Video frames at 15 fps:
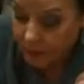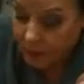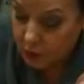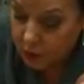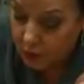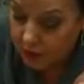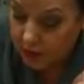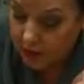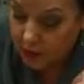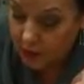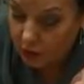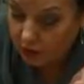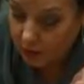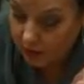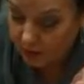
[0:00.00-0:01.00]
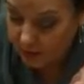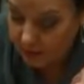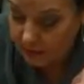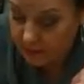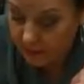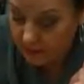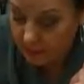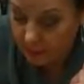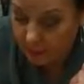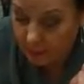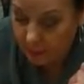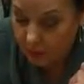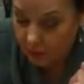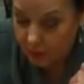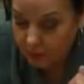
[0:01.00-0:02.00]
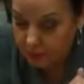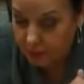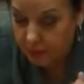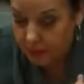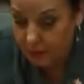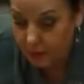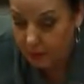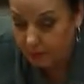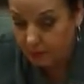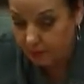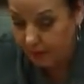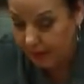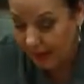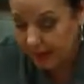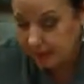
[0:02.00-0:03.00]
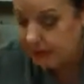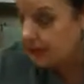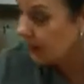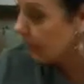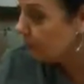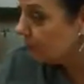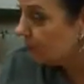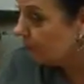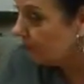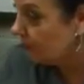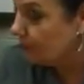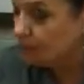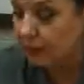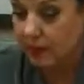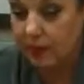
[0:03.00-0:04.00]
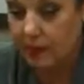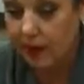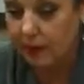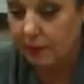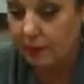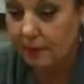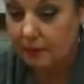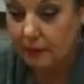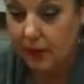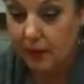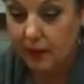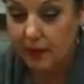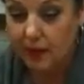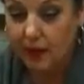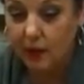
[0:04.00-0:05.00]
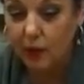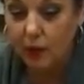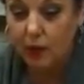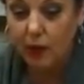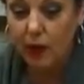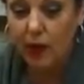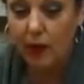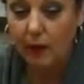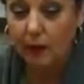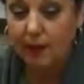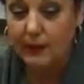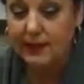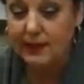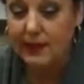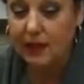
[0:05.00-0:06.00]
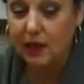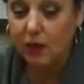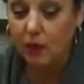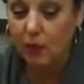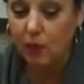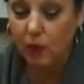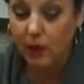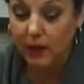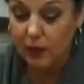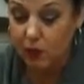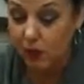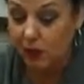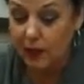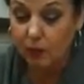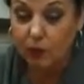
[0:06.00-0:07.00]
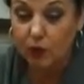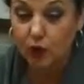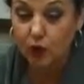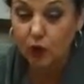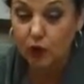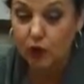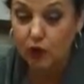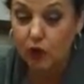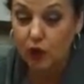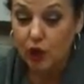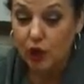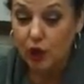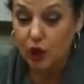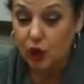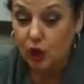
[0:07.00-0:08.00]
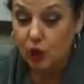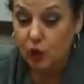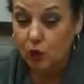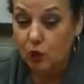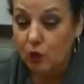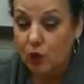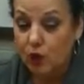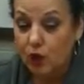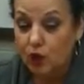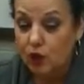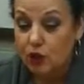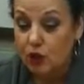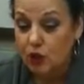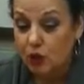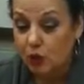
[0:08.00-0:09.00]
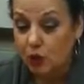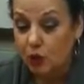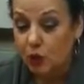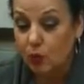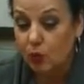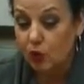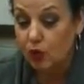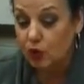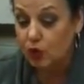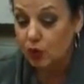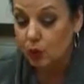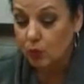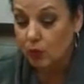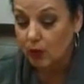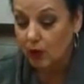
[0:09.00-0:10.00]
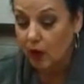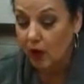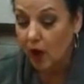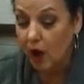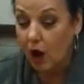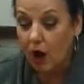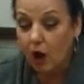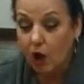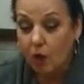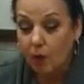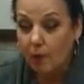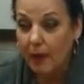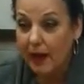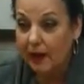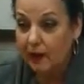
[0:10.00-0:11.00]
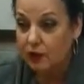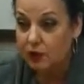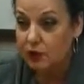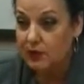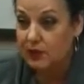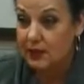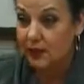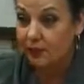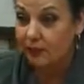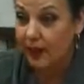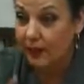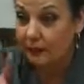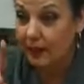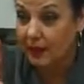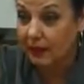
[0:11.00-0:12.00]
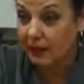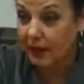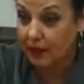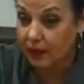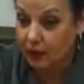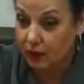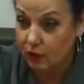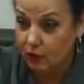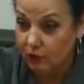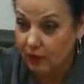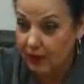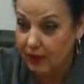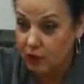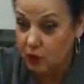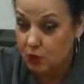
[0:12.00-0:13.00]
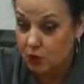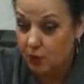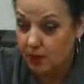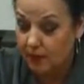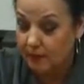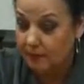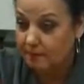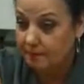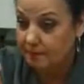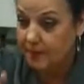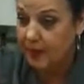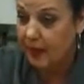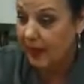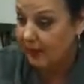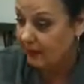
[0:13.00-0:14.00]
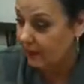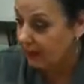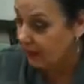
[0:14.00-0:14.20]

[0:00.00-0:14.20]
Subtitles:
Jake, can you put the number back together and then put it up? And then I want to sit here and watch, and I want you to do one all by yourself. I'm going to let you fetch one, and